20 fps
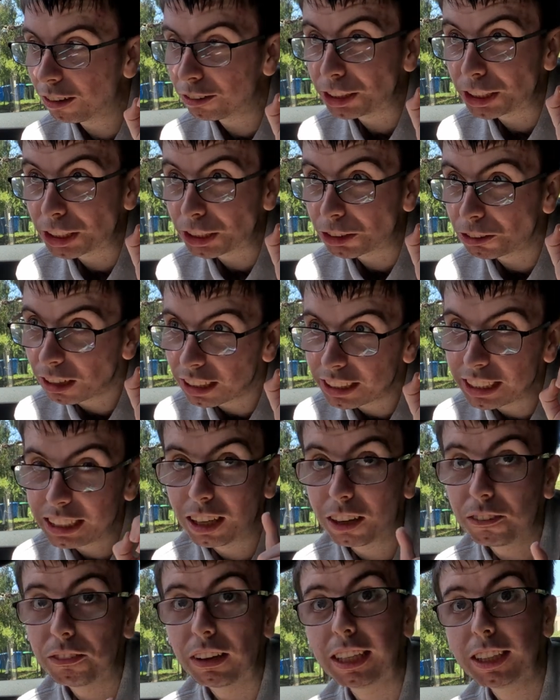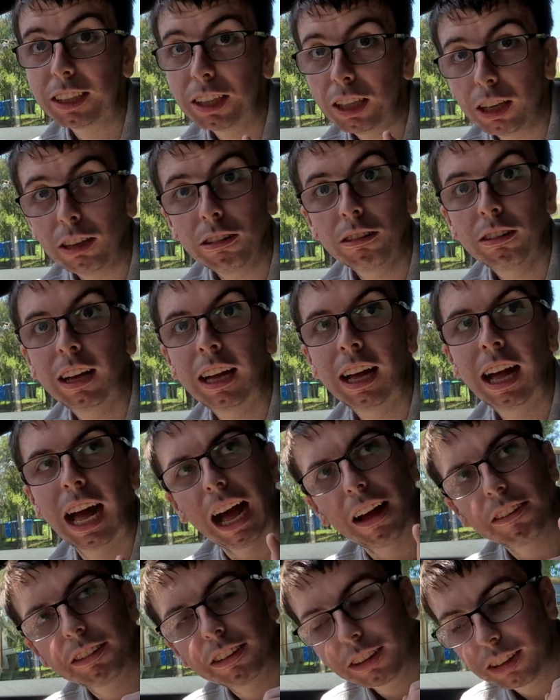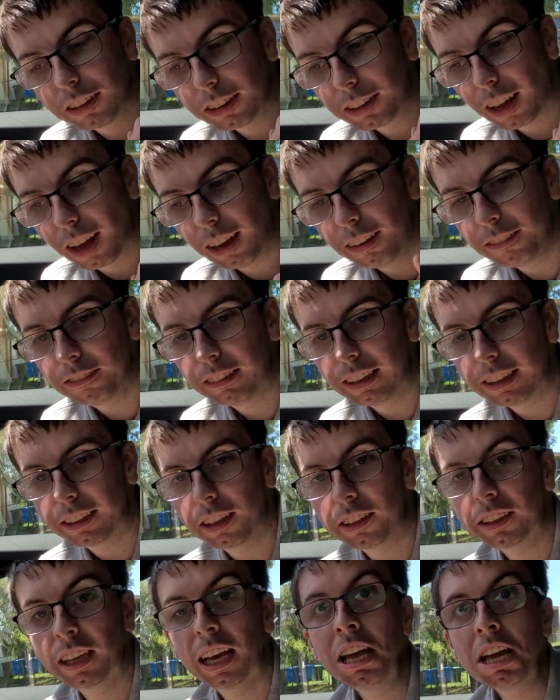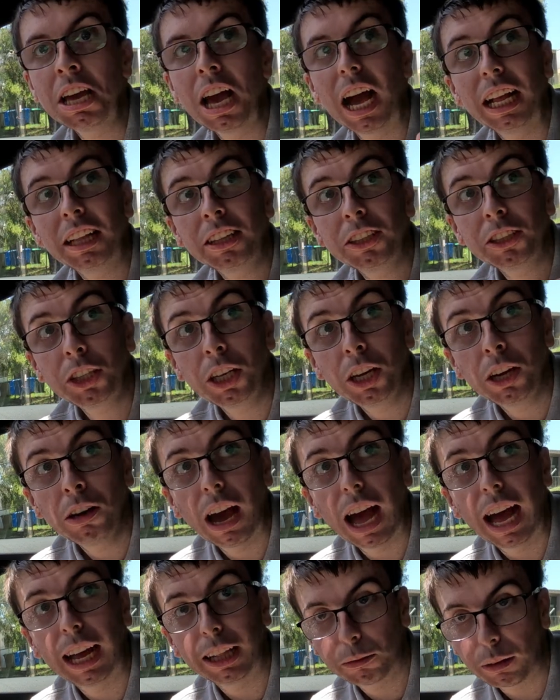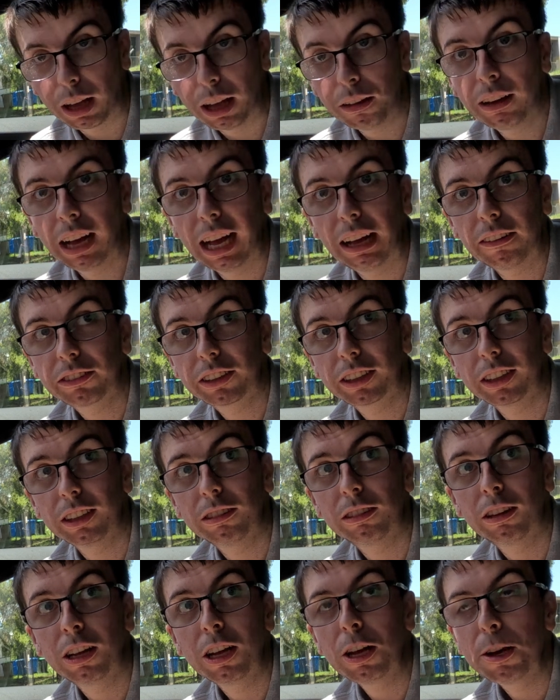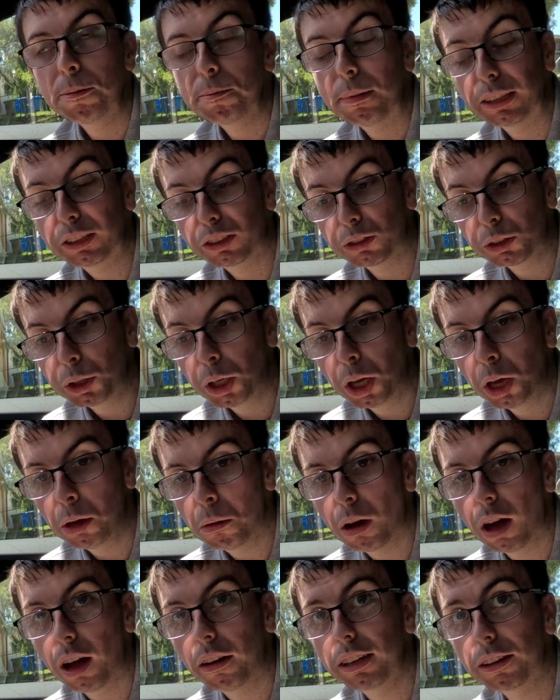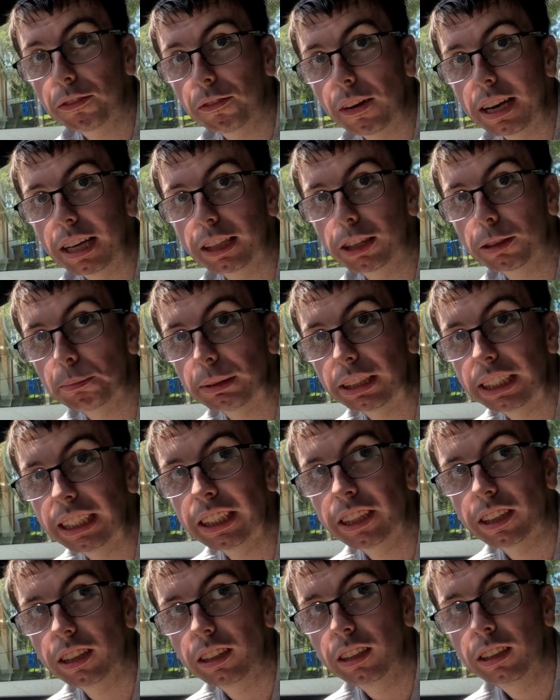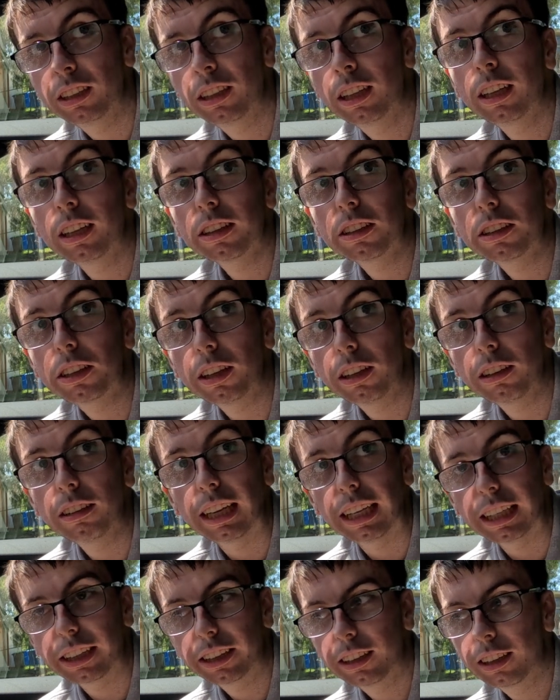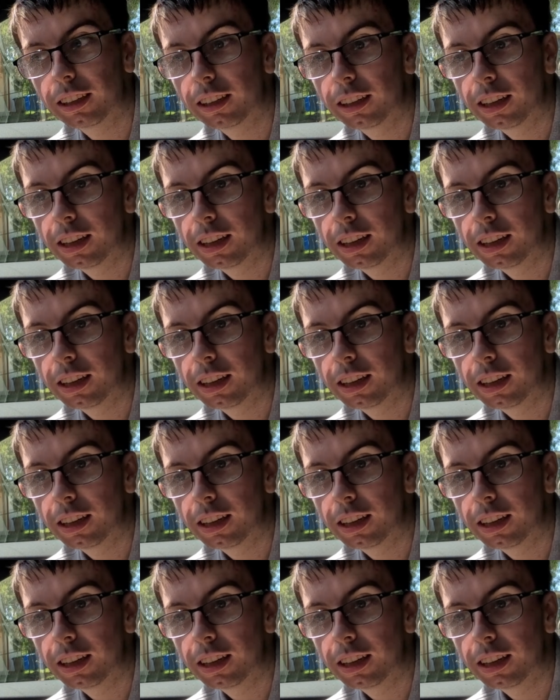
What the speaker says: stress enough that you have to do your own research, and you as well have to make sure you are in a financial position to do this.